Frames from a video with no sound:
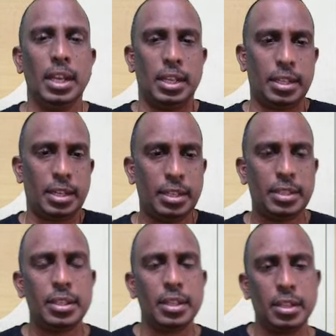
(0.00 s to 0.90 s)
that
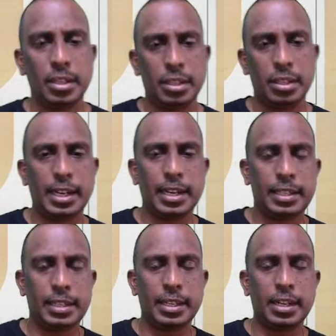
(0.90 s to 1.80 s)
is, they get
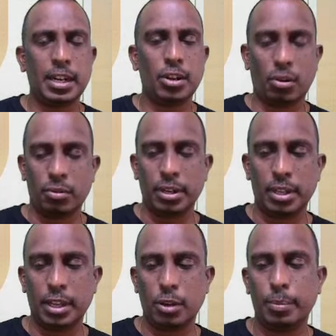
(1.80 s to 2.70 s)
settled down,
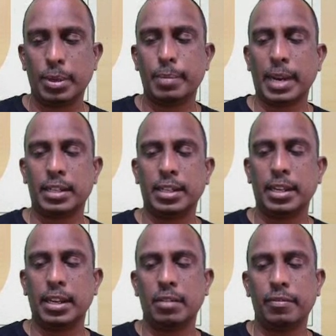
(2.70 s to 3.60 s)
aerobic
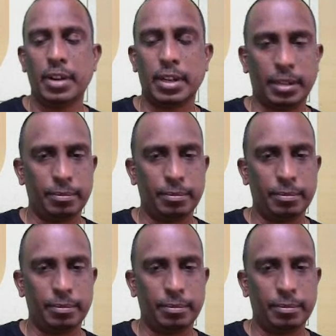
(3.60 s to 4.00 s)
bacteria and fungi.